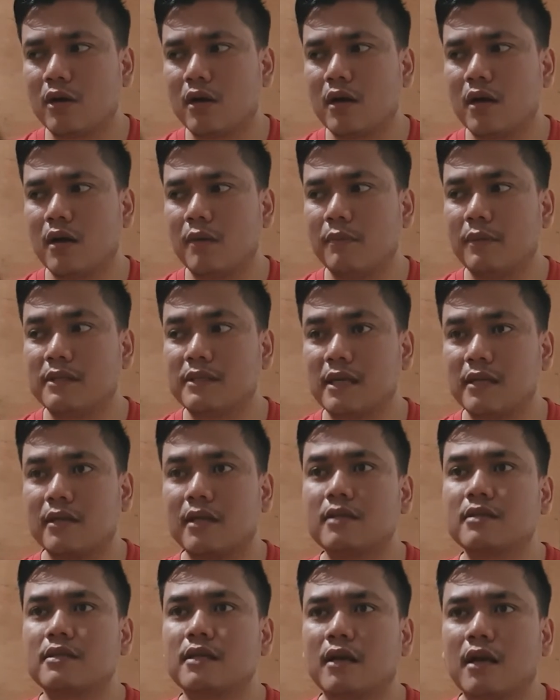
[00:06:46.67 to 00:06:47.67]
A
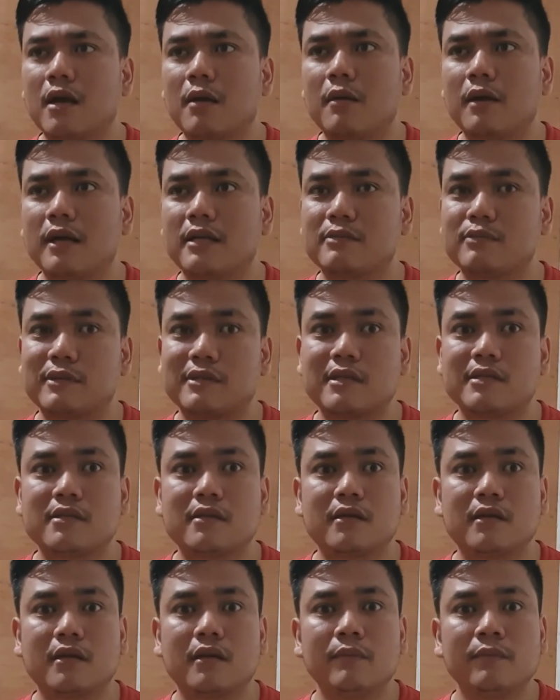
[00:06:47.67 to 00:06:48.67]
sentence expresses
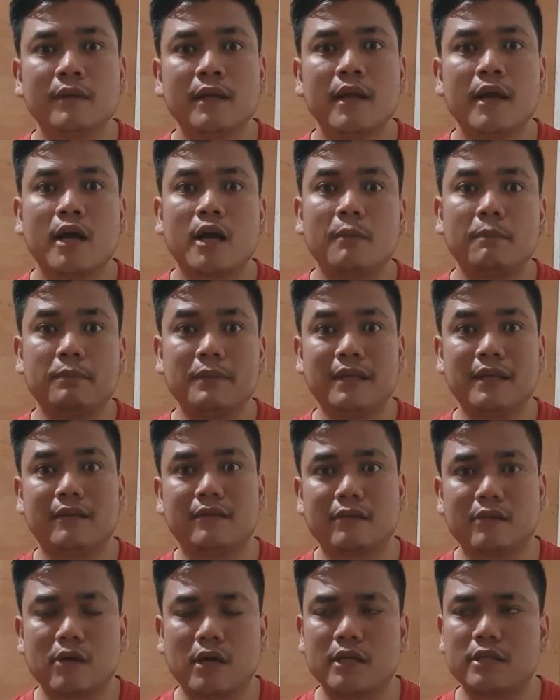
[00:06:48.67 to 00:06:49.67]
a complete
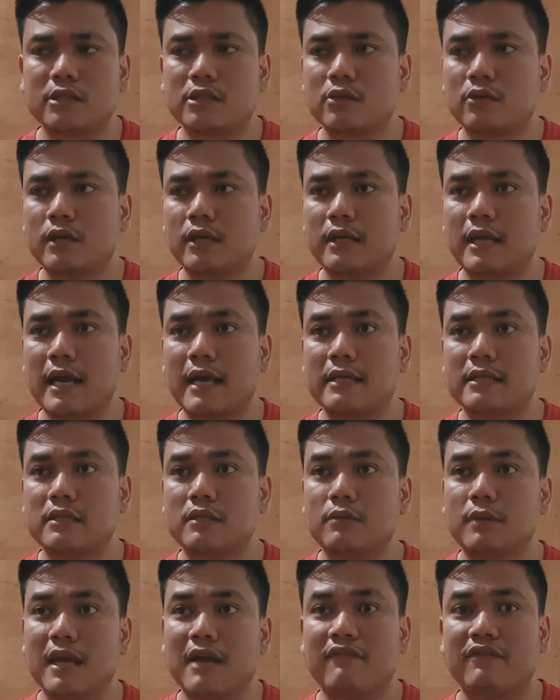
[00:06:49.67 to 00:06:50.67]
thought, so it has to
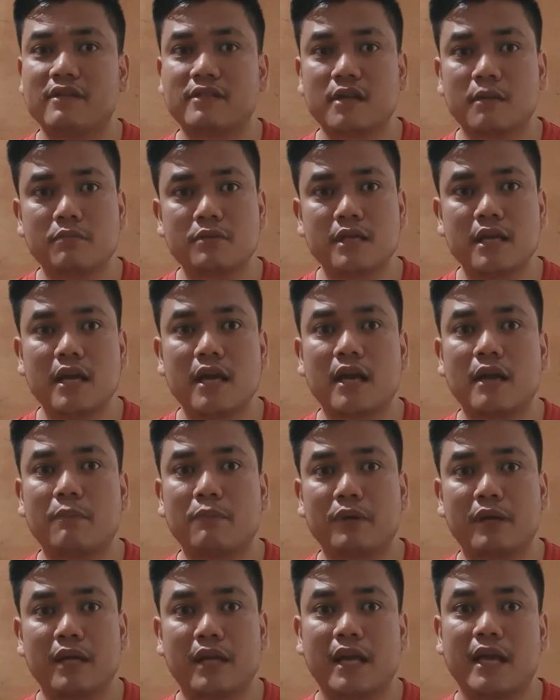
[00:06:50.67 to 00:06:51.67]
have a subject, a
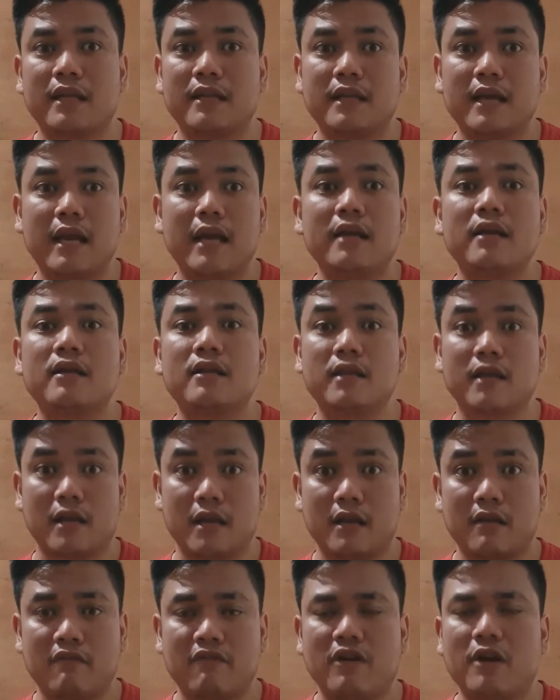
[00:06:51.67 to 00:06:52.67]
predicate, and a
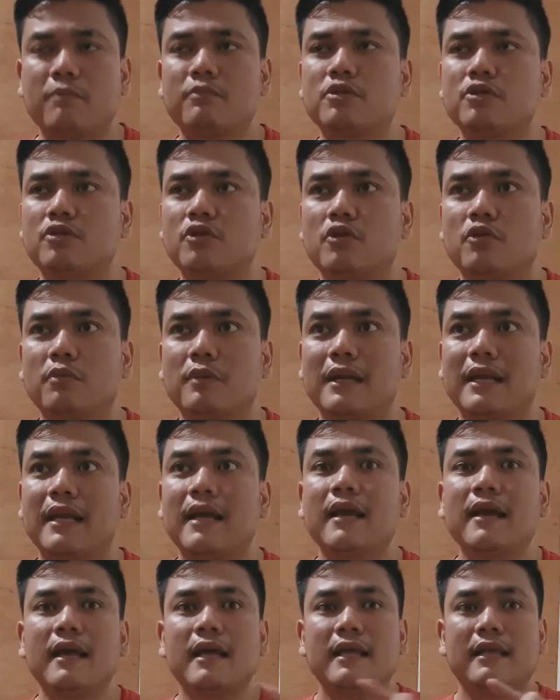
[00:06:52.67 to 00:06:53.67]
linking verb. So normally
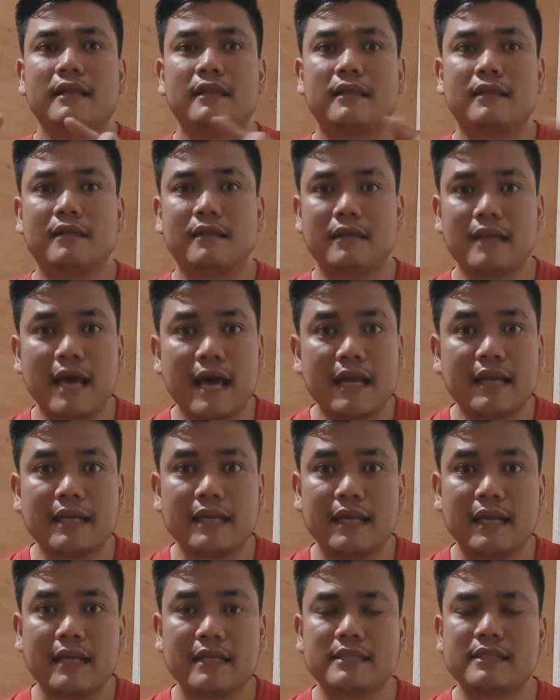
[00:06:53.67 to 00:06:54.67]
that
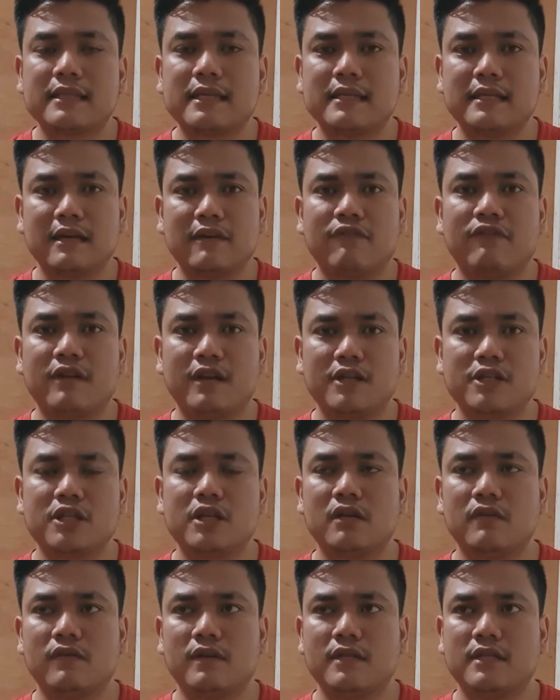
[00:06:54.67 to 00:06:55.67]
is the
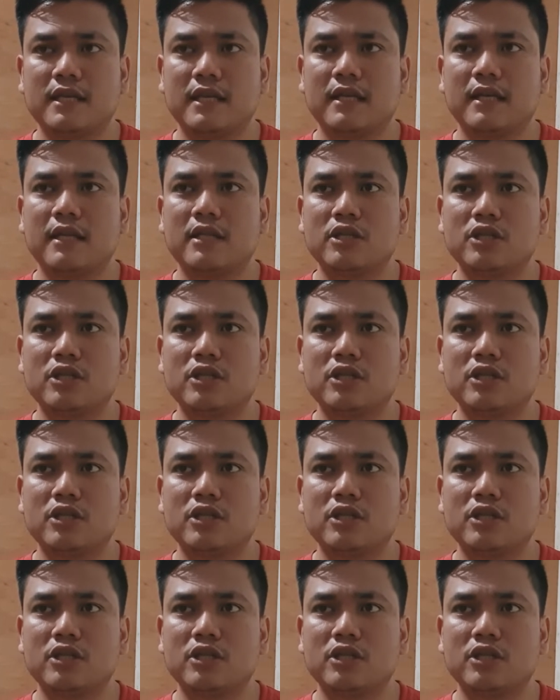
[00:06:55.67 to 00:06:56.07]
definition of a sentence.